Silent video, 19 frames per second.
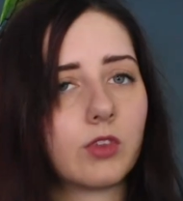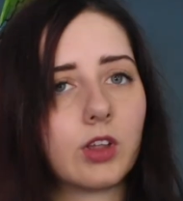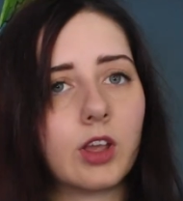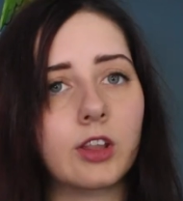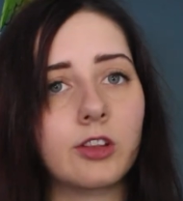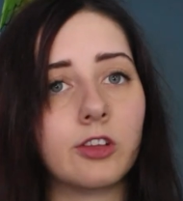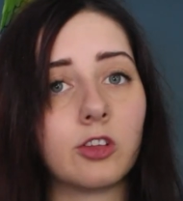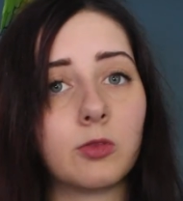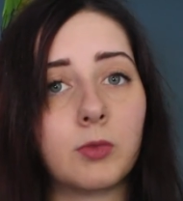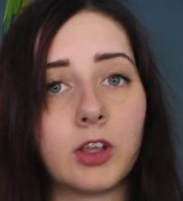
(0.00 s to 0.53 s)

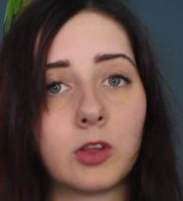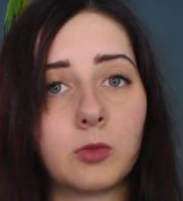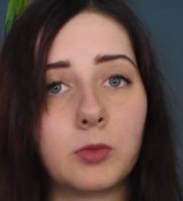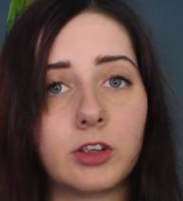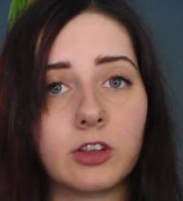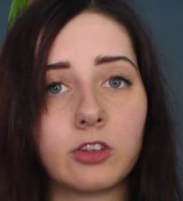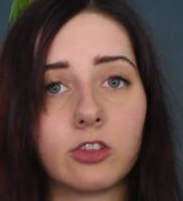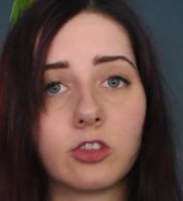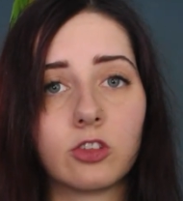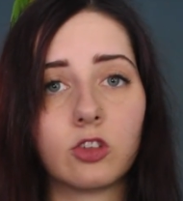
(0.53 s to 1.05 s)
And this makes
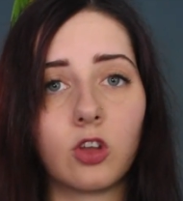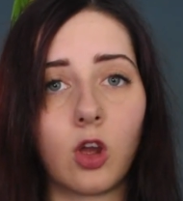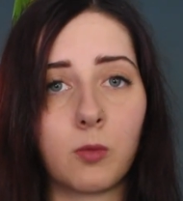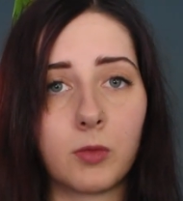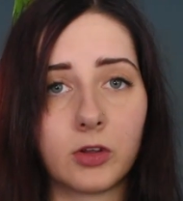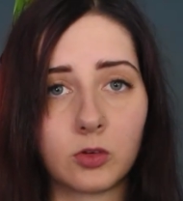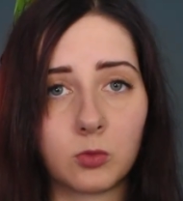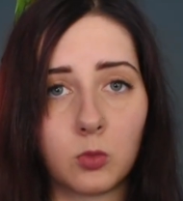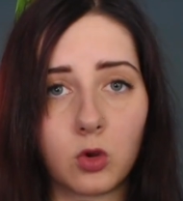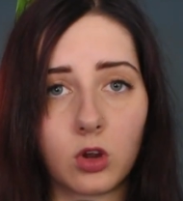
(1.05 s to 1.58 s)
me so
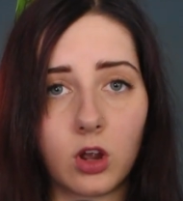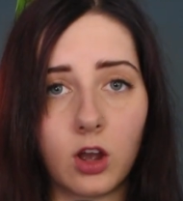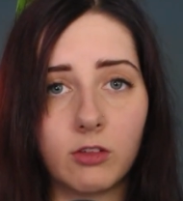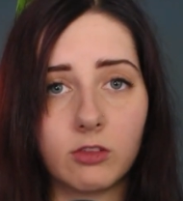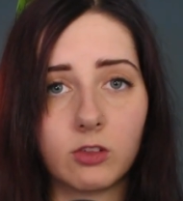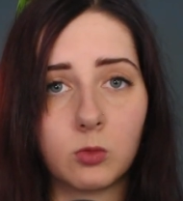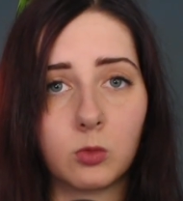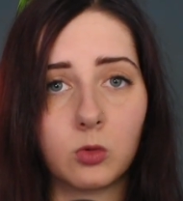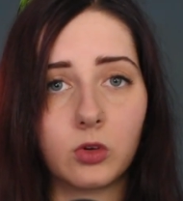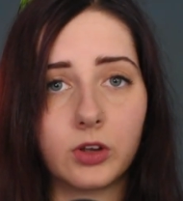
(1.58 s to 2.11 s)
much more
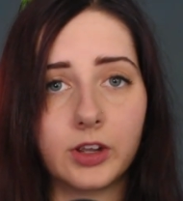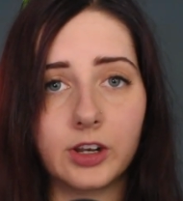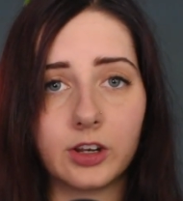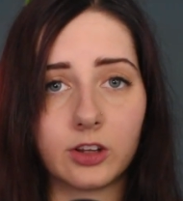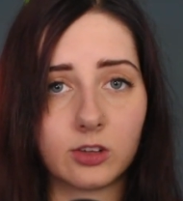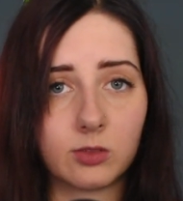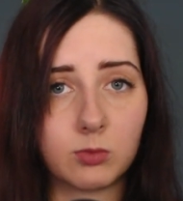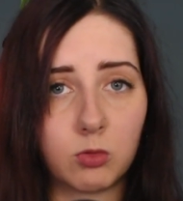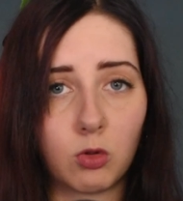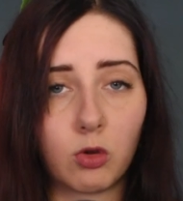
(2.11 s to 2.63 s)
comfortable in
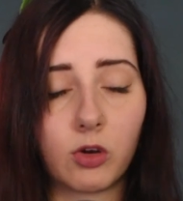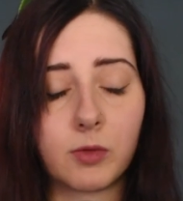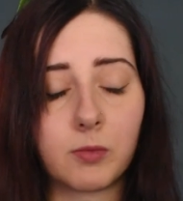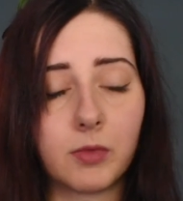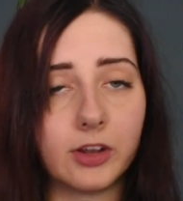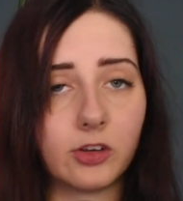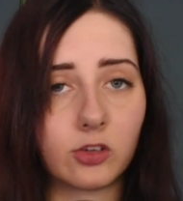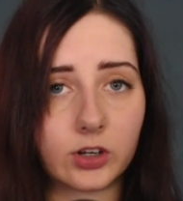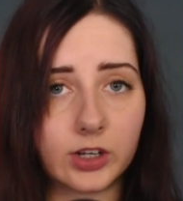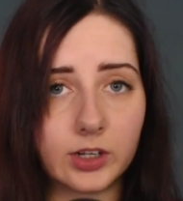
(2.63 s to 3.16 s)
exploring
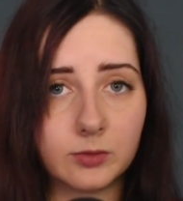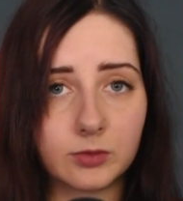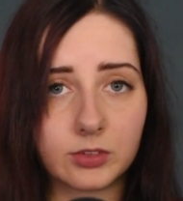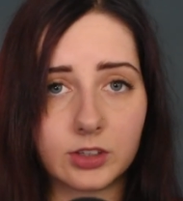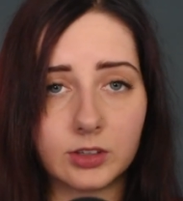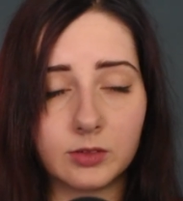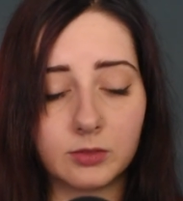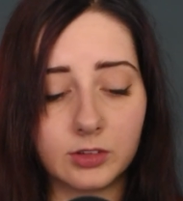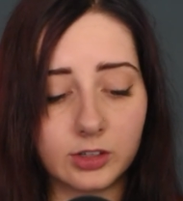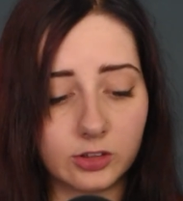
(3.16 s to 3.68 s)
my dreams
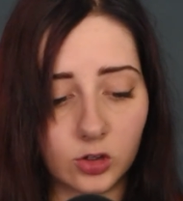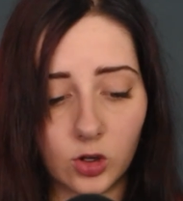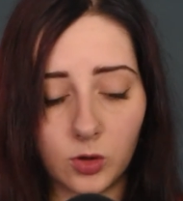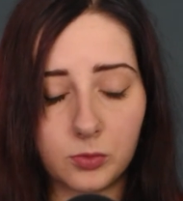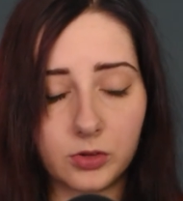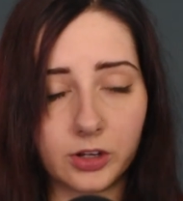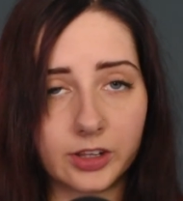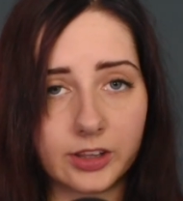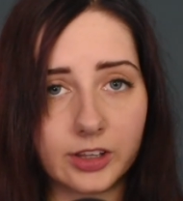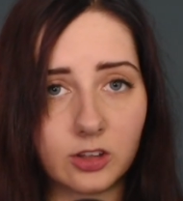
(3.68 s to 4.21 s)
and
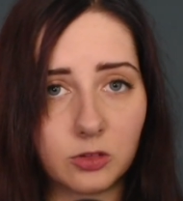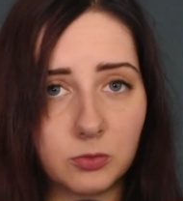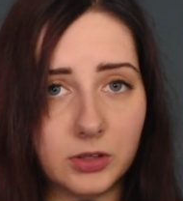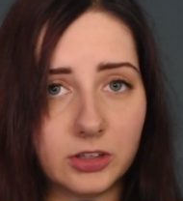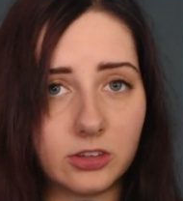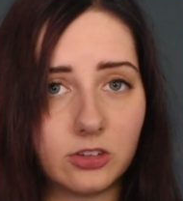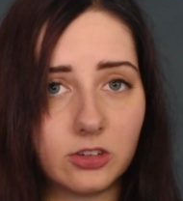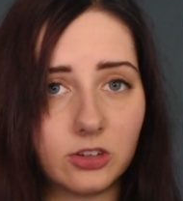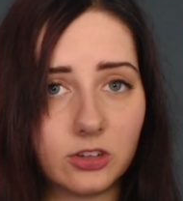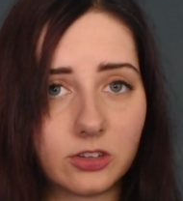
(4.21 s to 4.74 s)
interpreting these
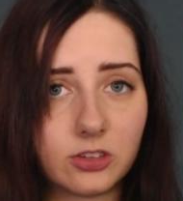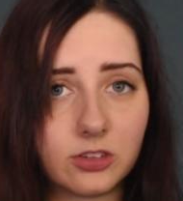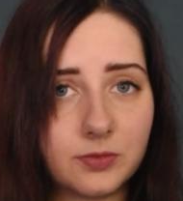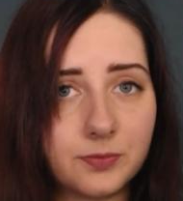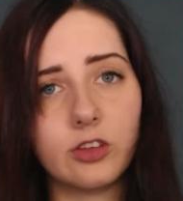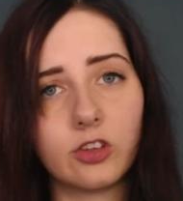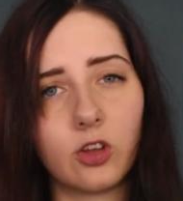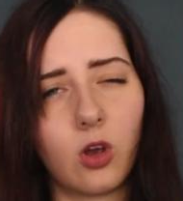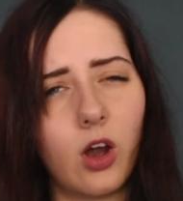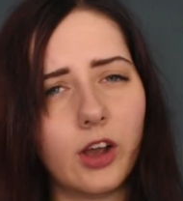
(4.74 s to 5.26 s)
messages.
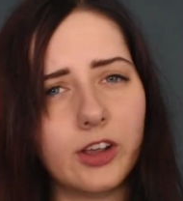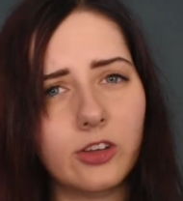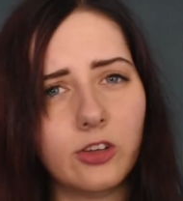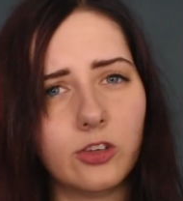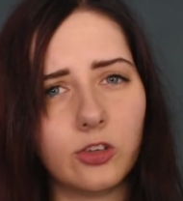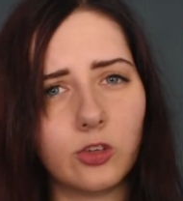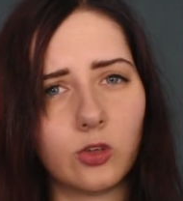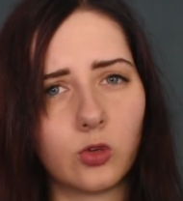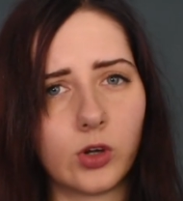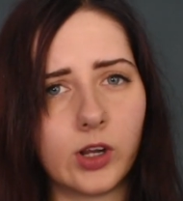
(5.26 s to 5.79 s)
So I
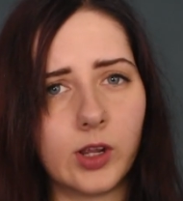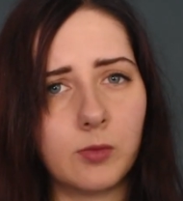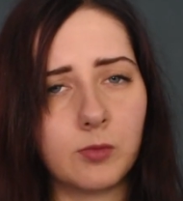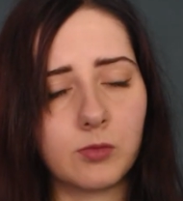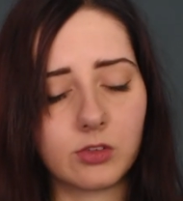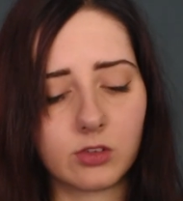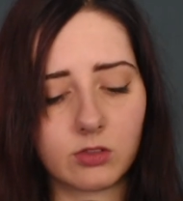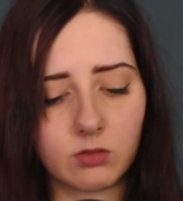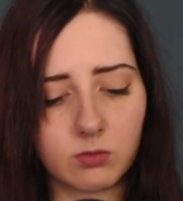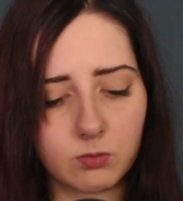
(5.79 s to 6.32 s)
use
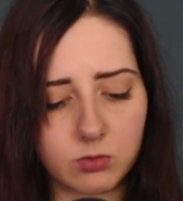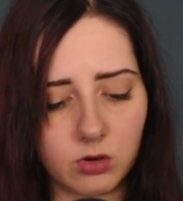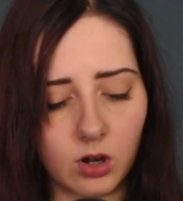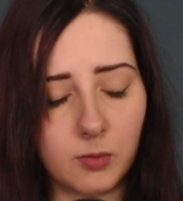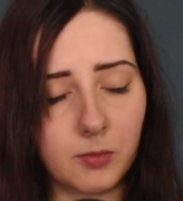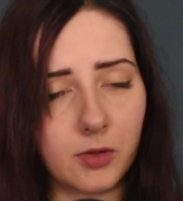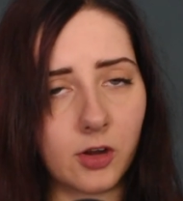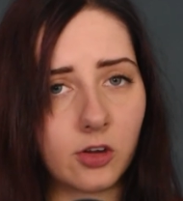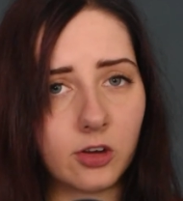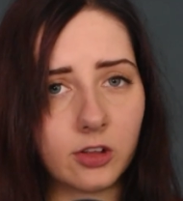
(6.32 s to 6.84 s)
dreams
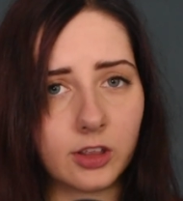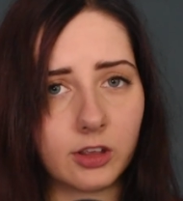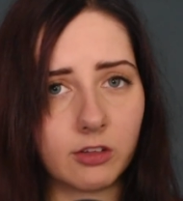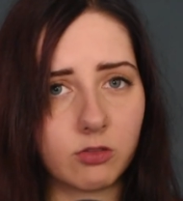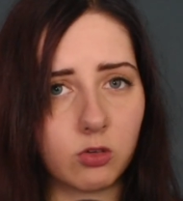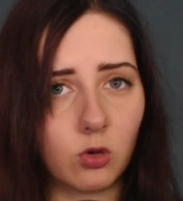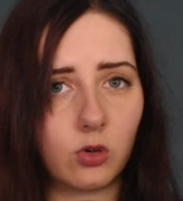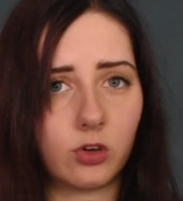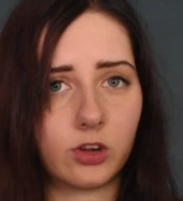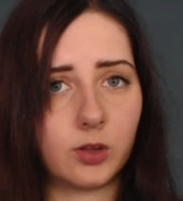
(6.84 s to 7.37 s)
primarily
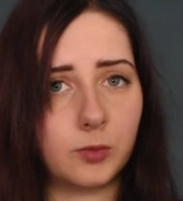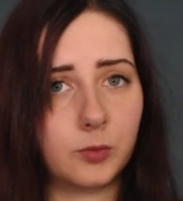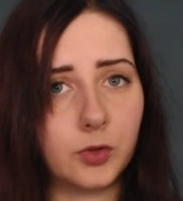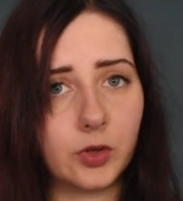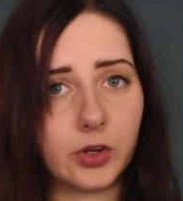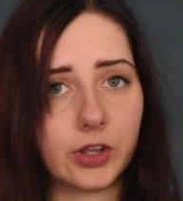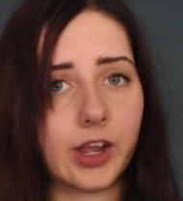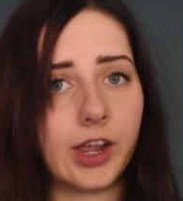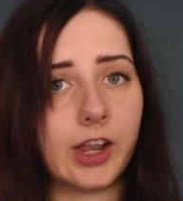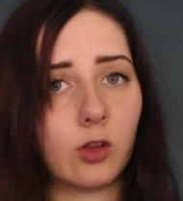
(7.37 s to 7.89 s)
for
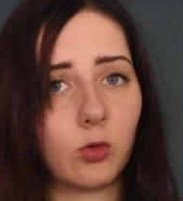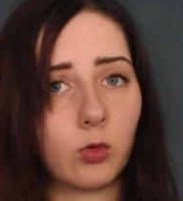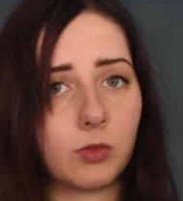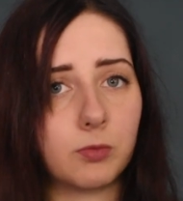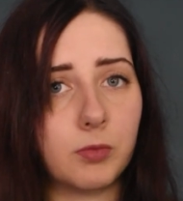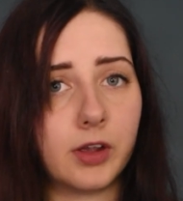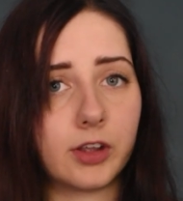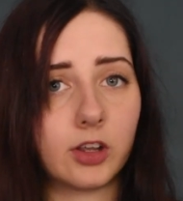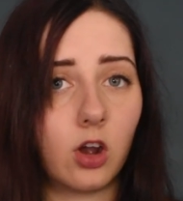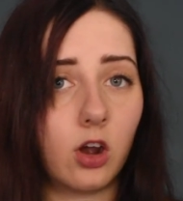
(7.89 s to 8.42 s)
communicating with
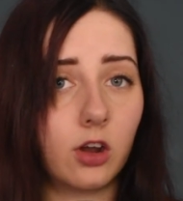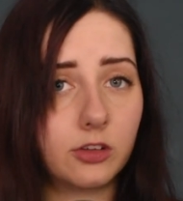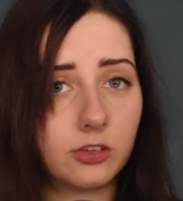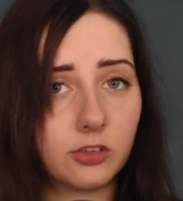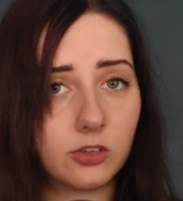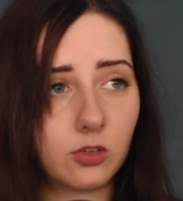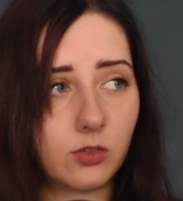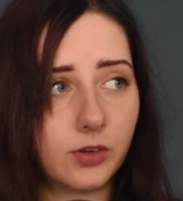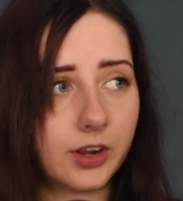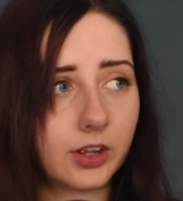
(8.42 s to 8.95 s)
my guides
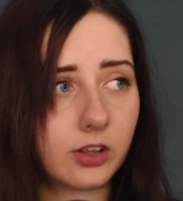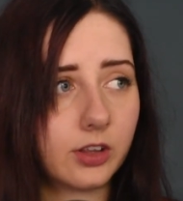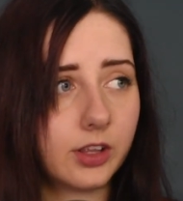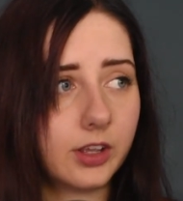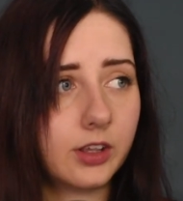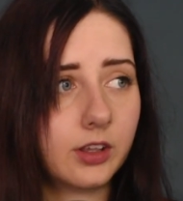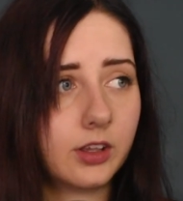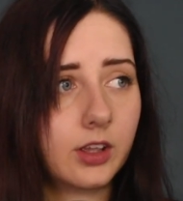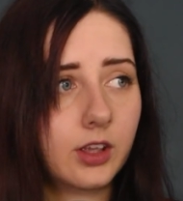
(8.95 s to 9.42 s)
directly